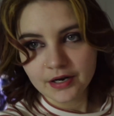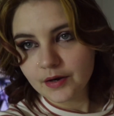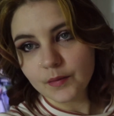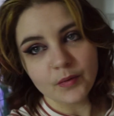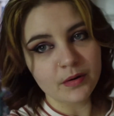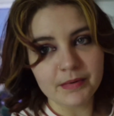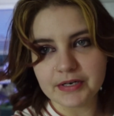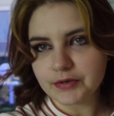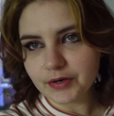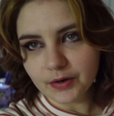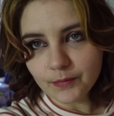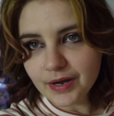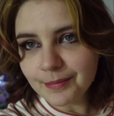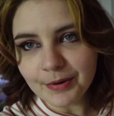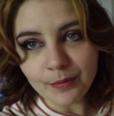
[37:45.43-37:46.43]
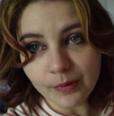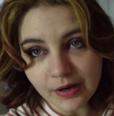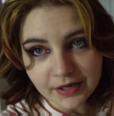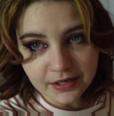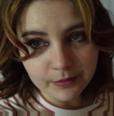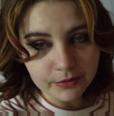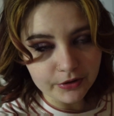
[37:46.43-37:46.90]
what am I doing? Why am I
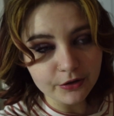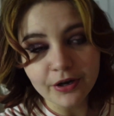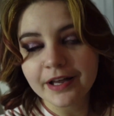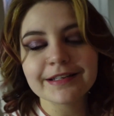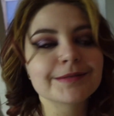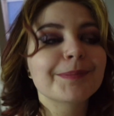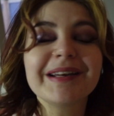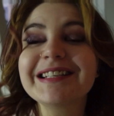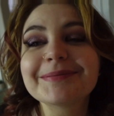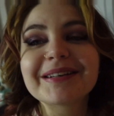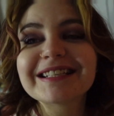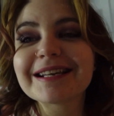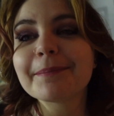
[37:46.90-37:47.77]
walking with you guys? But it's because